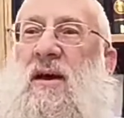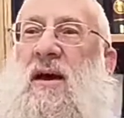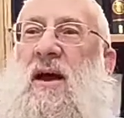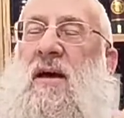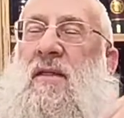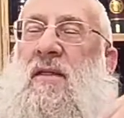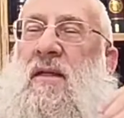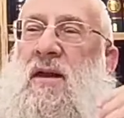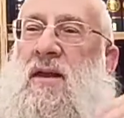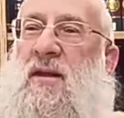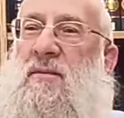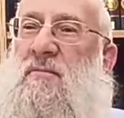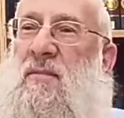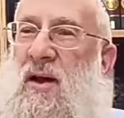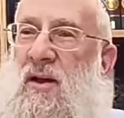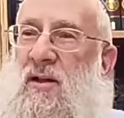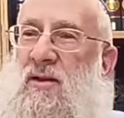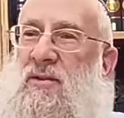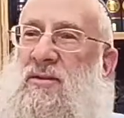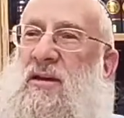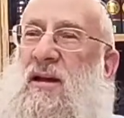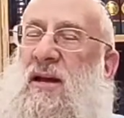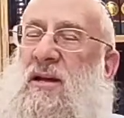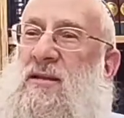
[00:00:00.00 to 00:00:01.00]
and then it
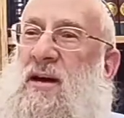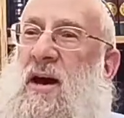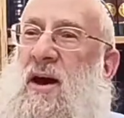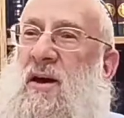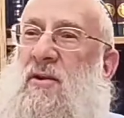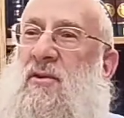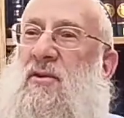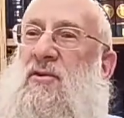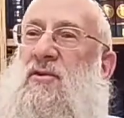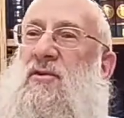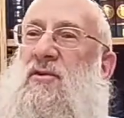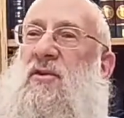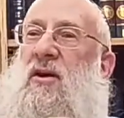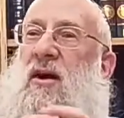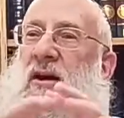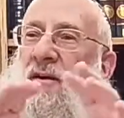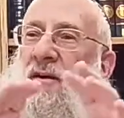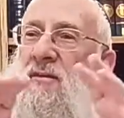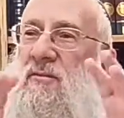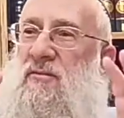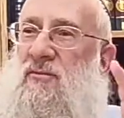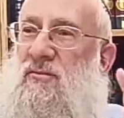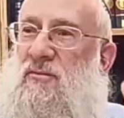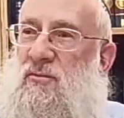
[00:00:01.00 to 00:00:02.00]
melts, it gets hotter, and you
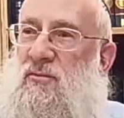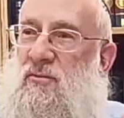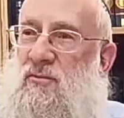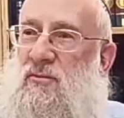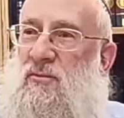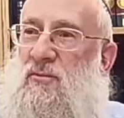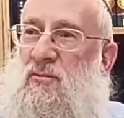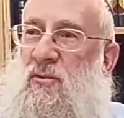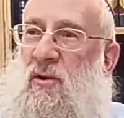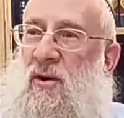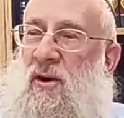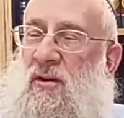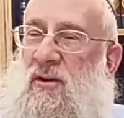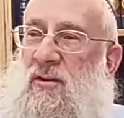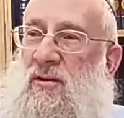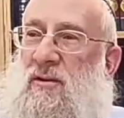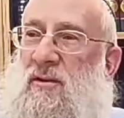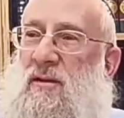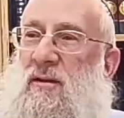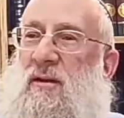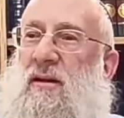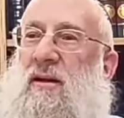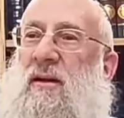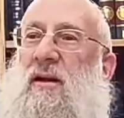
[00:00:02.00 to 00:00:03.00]
have
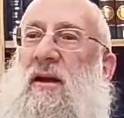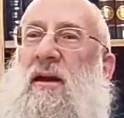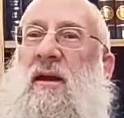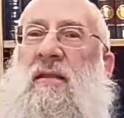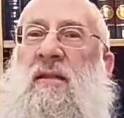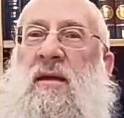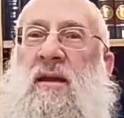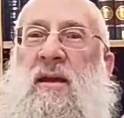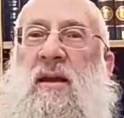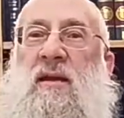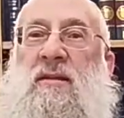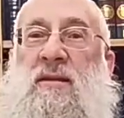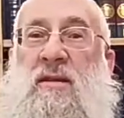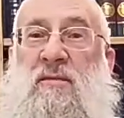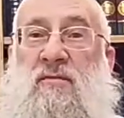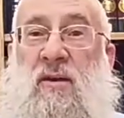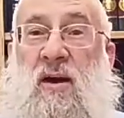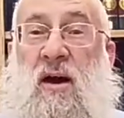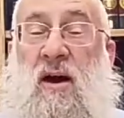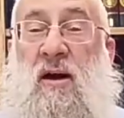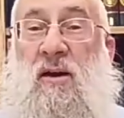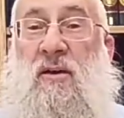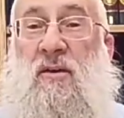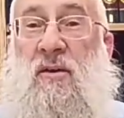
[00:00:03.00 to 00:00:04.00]
water, and then it gets even
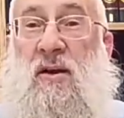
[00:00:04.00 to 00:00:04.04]
hotter,